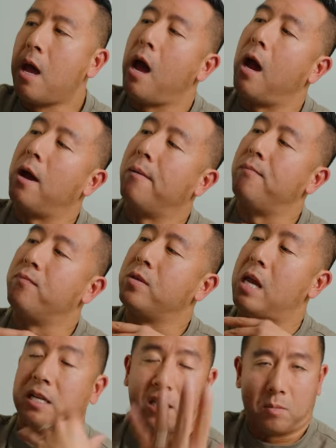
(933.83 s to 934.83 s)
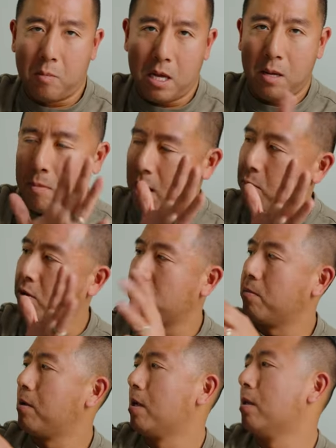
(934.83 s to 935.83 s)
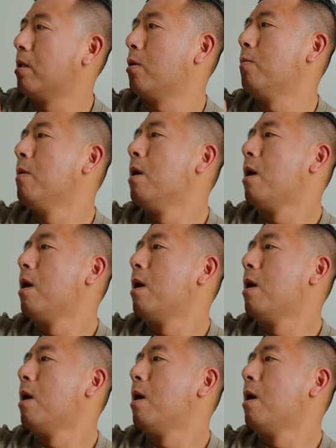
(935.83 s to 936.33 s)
That's just me in my personal opinion, though.